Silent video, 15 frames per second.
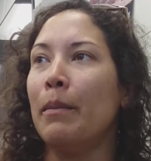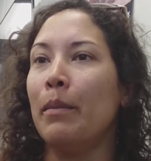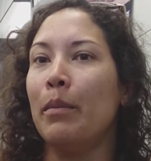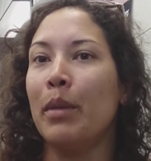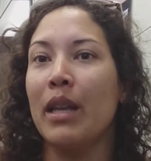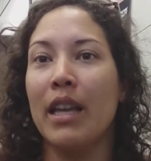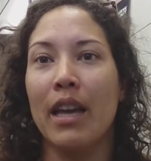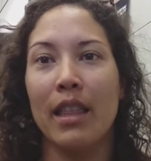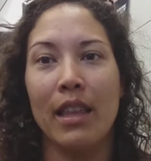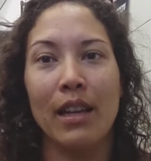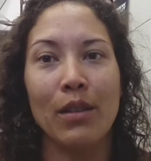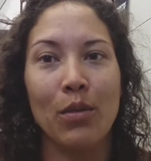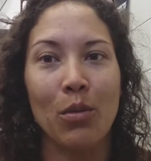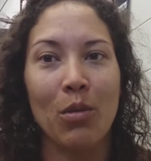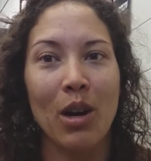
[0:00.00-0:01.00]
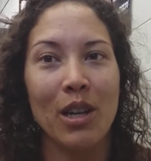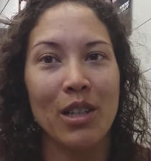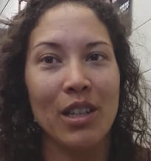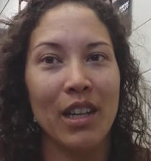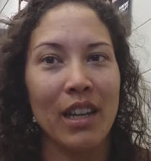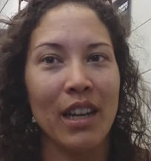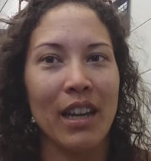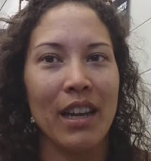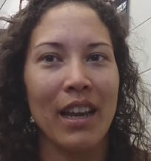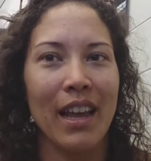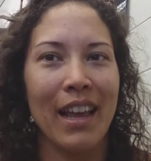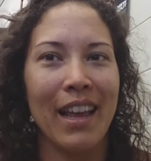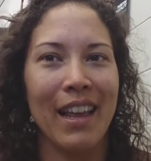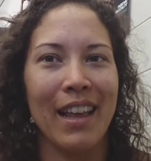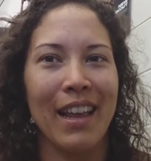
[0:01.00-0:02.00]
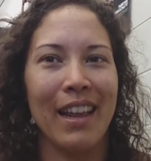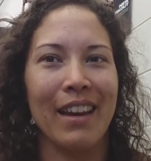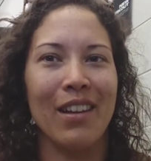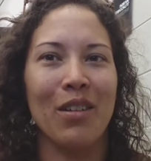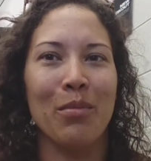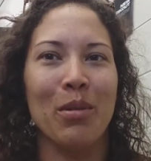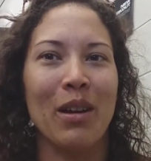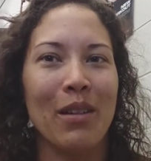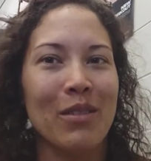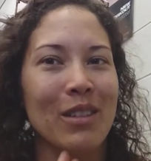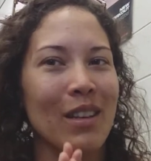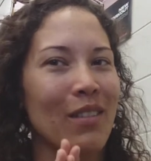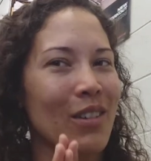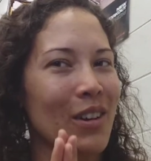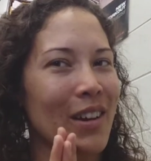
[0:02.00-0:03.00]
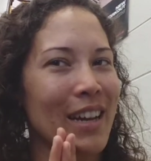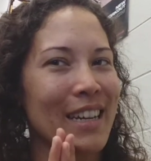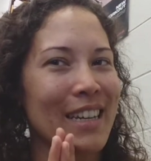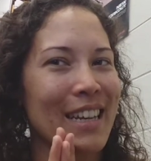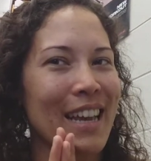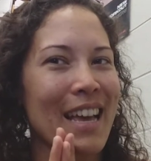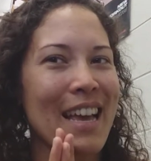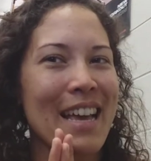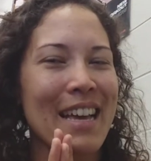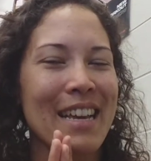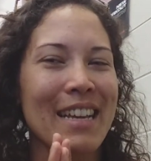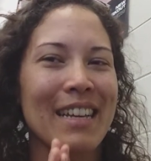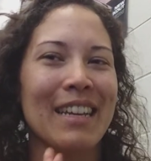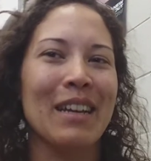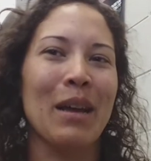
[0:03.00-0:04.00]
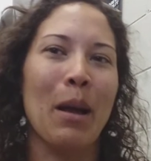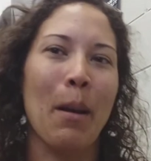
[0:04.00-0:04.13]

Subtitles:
But yeah, thanks for watching, and hope you have yourself a great day.